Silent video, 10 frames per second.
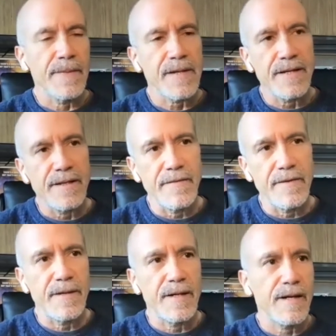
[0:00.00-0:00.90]
kind of
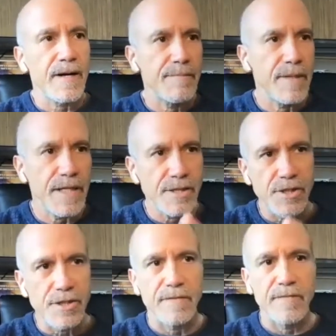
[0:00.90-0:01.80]
a
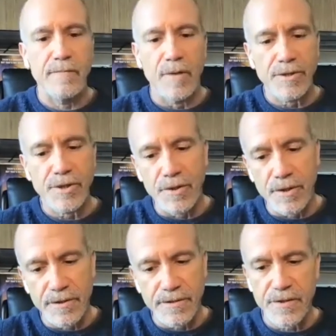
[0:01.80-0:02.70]
combination of martial
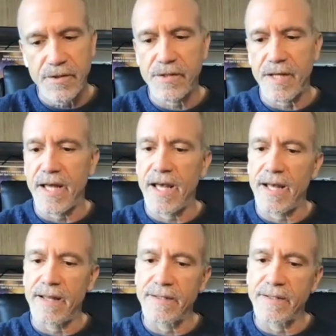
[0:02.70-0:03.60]
arts
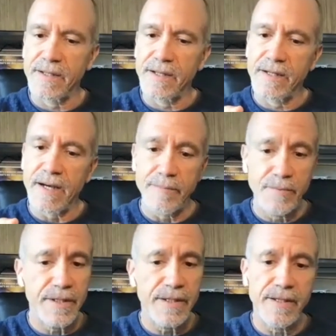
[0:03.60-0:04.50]
and
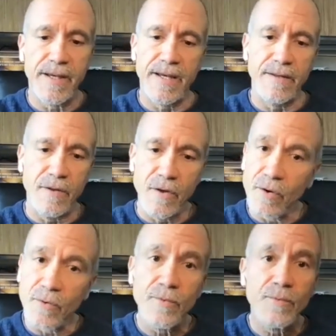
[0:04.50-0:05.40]
kabuki and
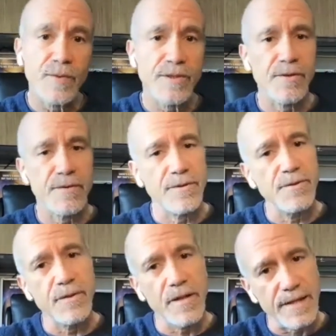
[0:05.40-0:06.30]
no, which are the
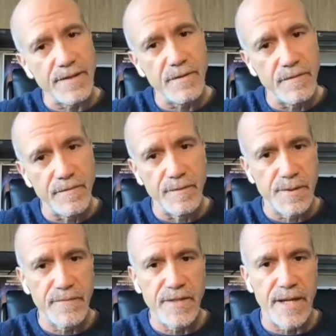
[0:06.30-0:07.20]
two classical
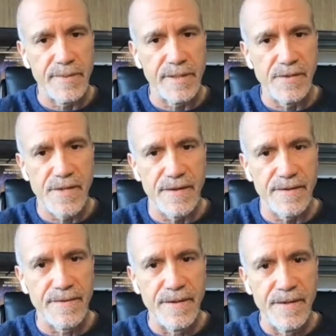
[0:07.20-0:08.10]
forms of Japanese
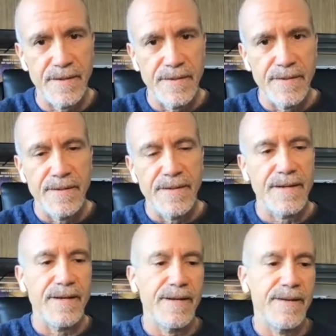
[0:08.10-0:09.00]
theater.
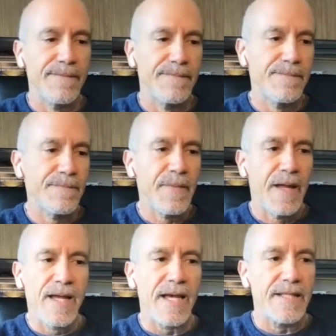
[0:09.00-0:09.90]

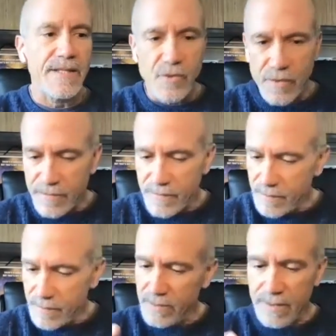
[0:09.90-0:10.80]
And he sort of
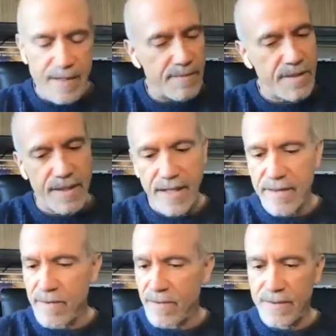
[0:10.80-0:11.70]
melded them
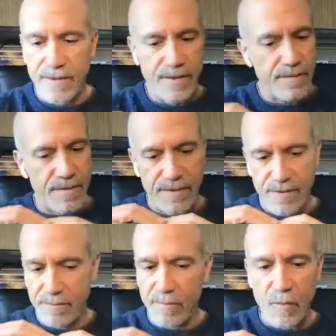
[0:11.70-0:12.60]
together into
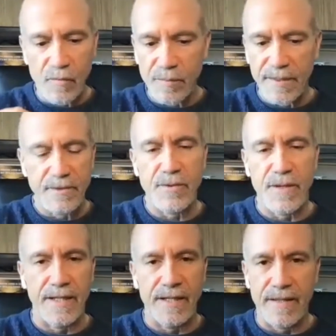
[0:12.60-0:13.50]
this movement
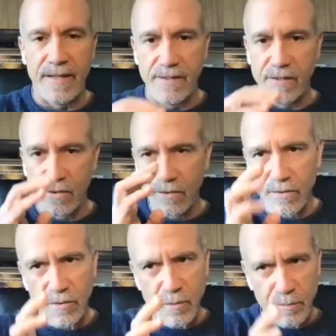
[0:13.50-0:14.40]
training that is
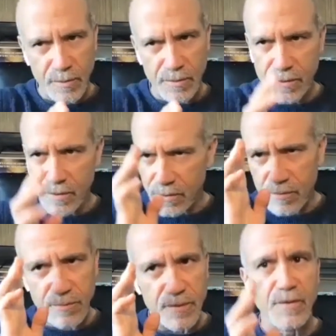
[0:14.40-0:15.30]
super,
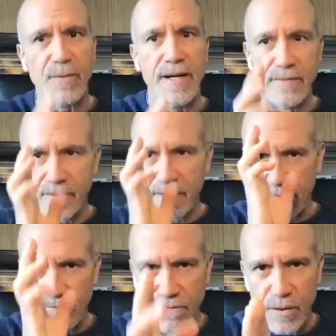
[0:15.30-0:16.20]
super grounded
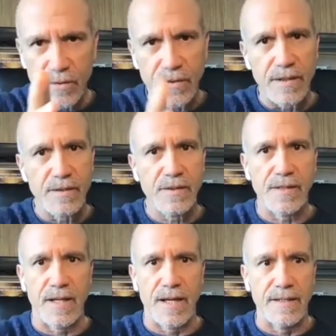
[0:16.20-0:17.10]
and focused
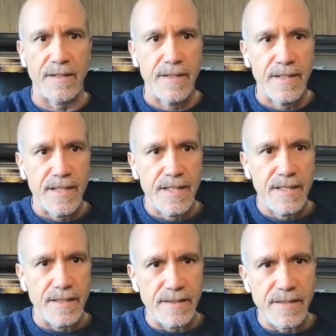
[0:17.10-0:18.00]
and
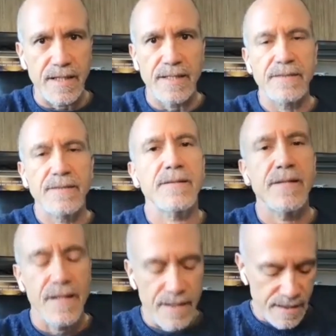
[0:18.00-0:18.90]
intense,
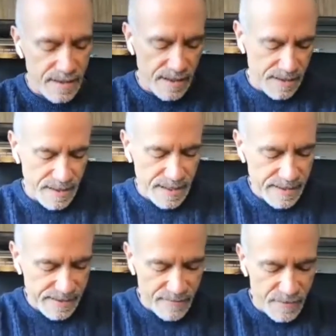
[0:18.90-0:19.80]
that
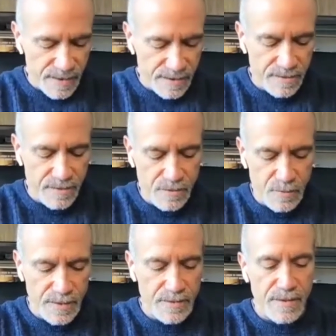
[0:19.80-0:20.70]
has everything to do
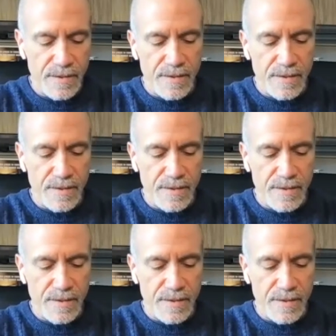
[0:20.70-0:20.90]
with